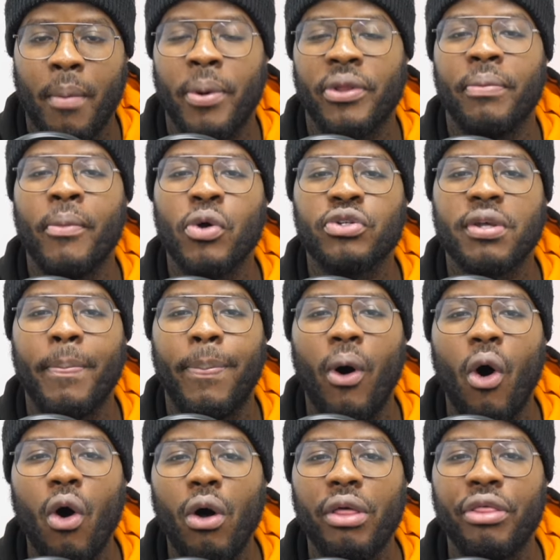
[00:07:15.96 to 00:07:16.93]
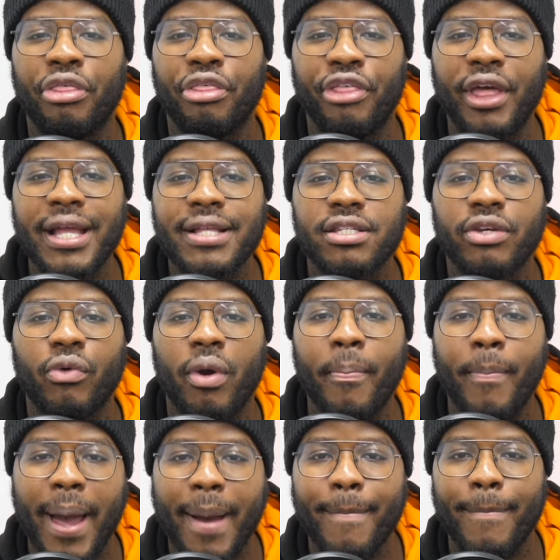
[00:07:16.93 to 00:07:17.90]
But the most important thing to
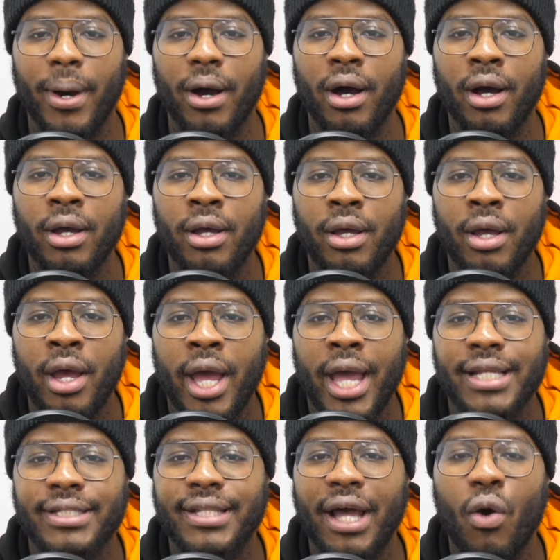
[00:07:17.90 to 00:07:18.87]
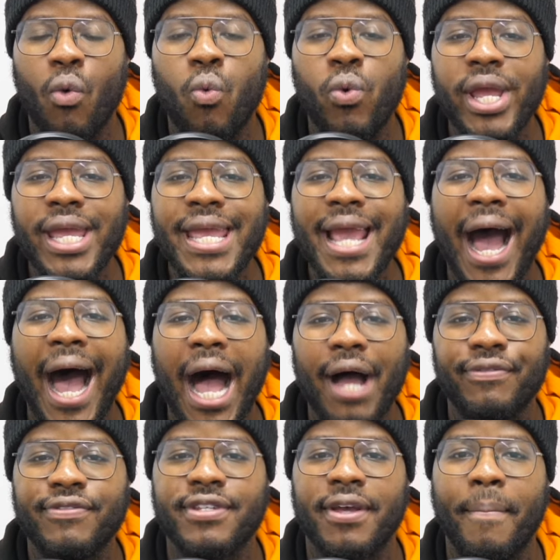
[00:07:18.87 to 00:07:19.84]
remember is that we
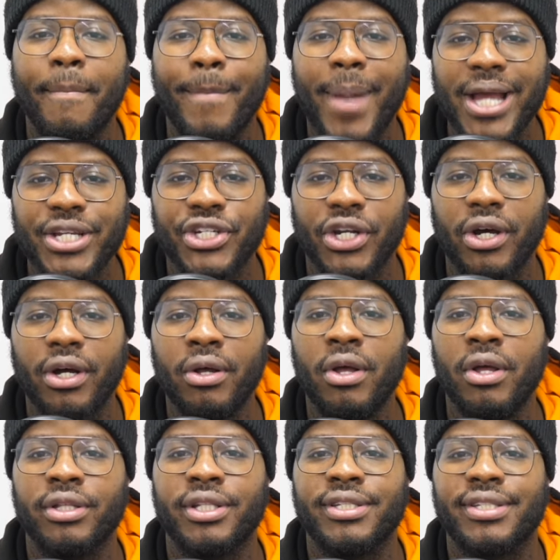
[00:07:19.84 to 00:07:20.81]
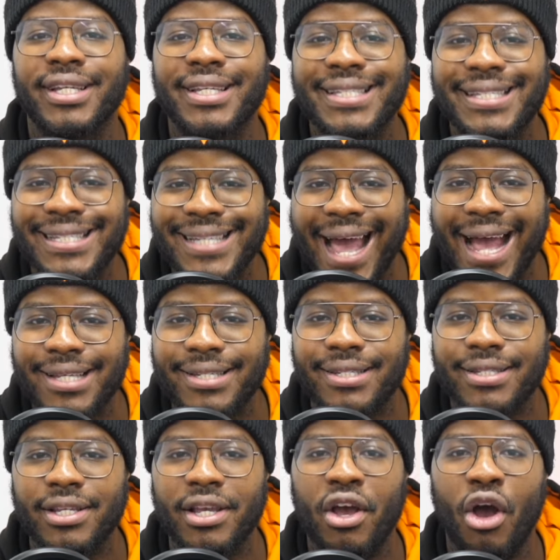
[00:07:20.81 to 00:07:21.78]
have to measure the
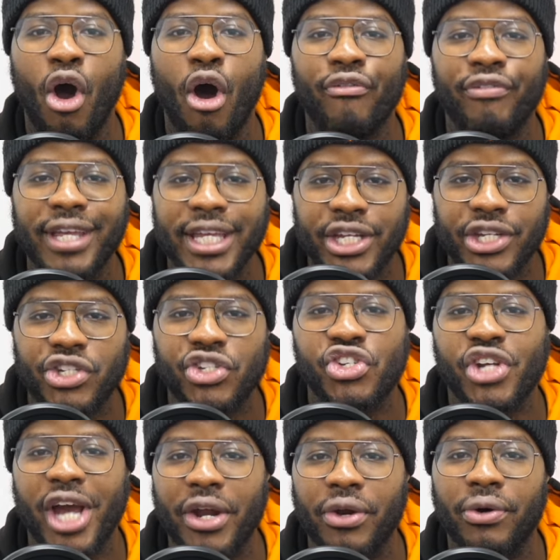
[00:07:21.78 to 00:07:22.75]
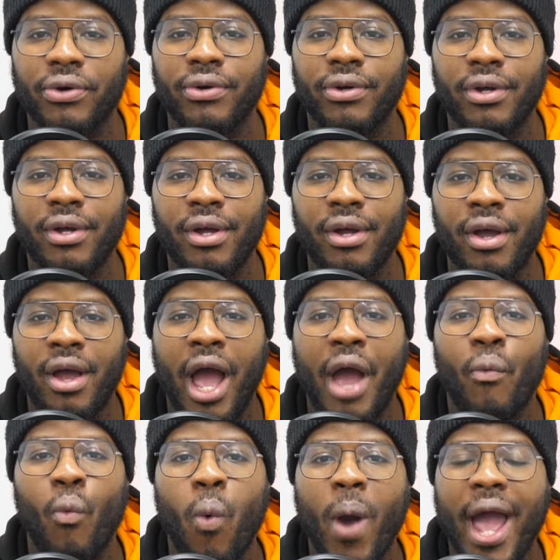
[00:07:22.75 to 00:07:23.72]
success of each channel
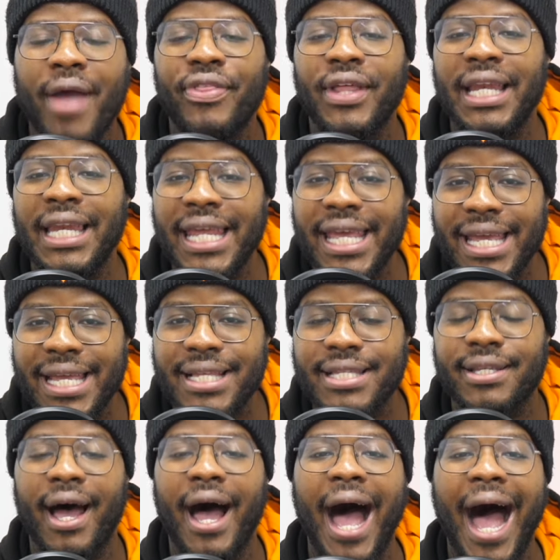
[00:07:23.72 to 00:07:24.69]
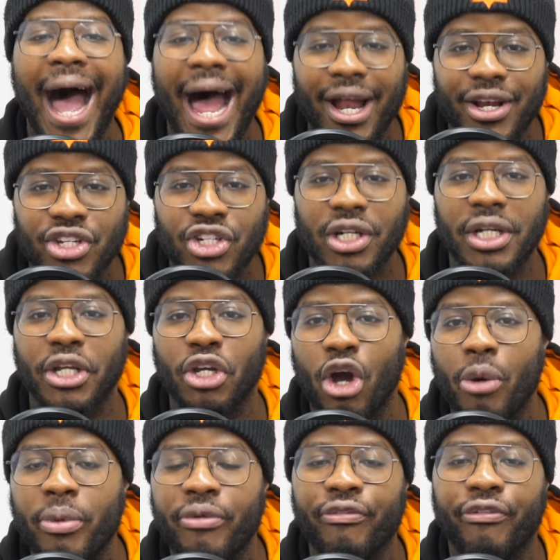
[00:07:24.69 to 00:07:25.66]
and where the leads are actually
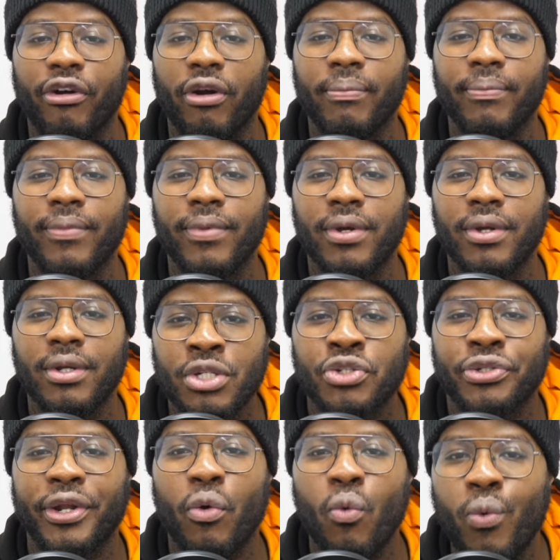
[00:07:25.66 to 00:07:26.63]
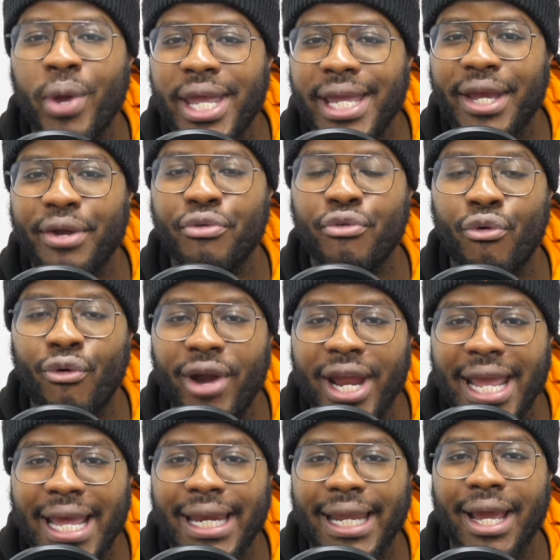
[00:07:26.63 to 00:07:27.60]
coming from so that we can
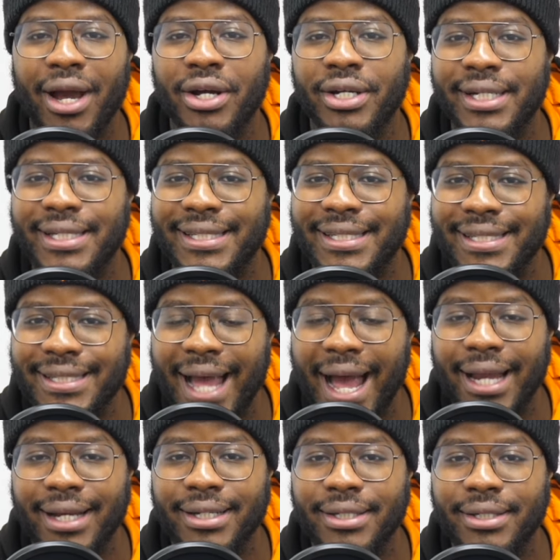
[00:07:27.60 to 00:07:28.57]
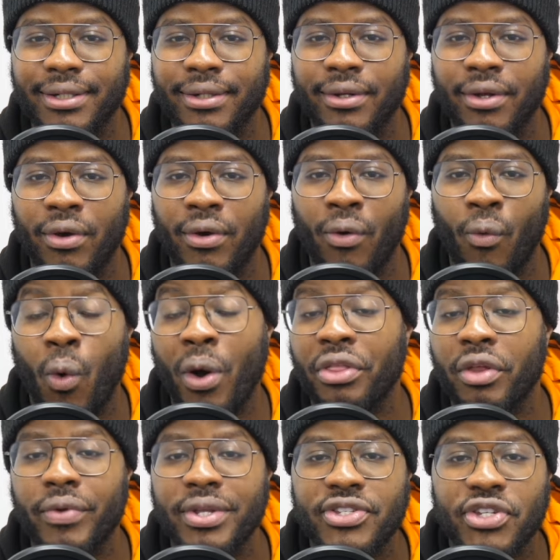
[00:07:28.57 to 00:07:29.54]
really understand
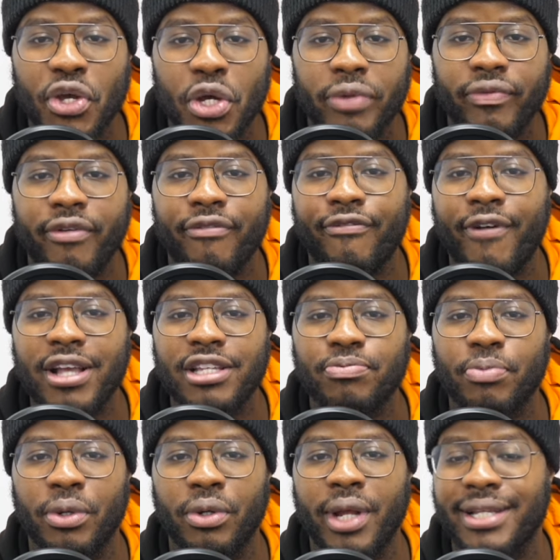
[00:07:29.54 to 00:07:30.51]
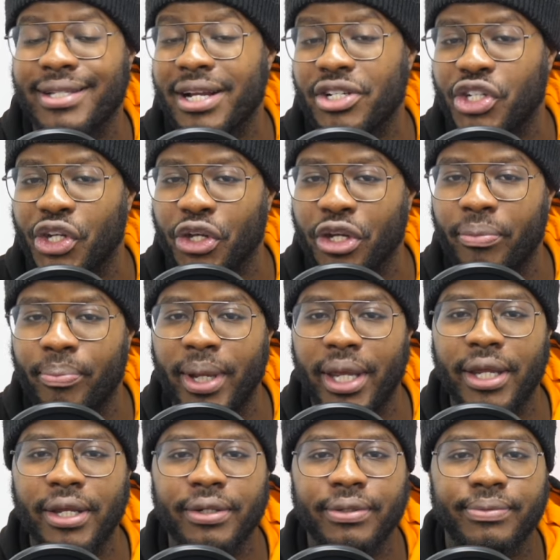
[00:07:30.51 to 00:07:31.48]
what the return of investment is actually going to
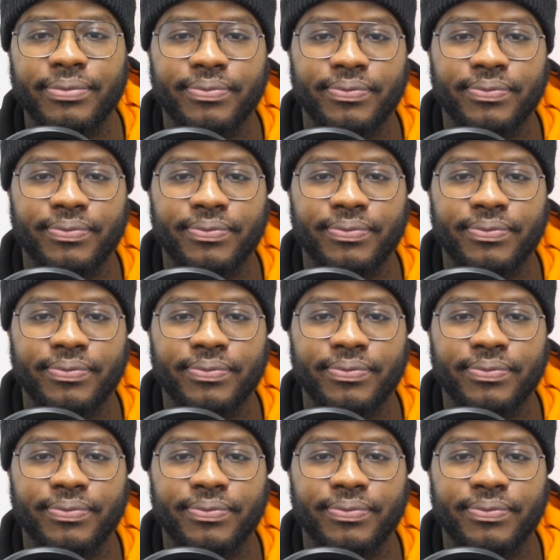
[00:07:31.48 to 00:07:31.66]
be.